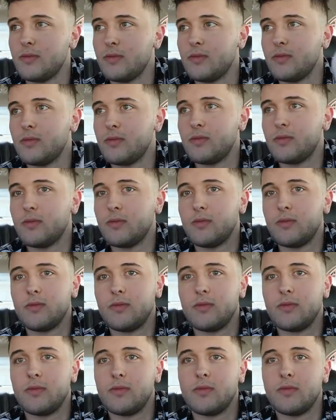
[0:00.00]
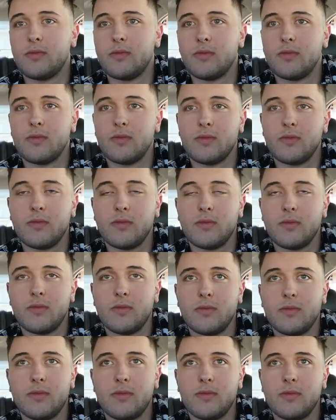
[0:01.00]

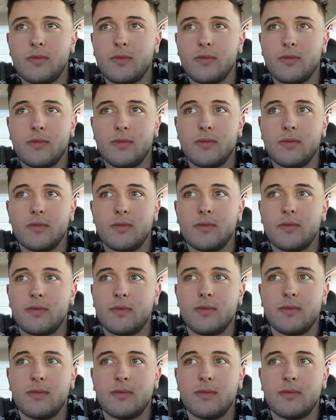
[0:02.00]
This person isn't speaking.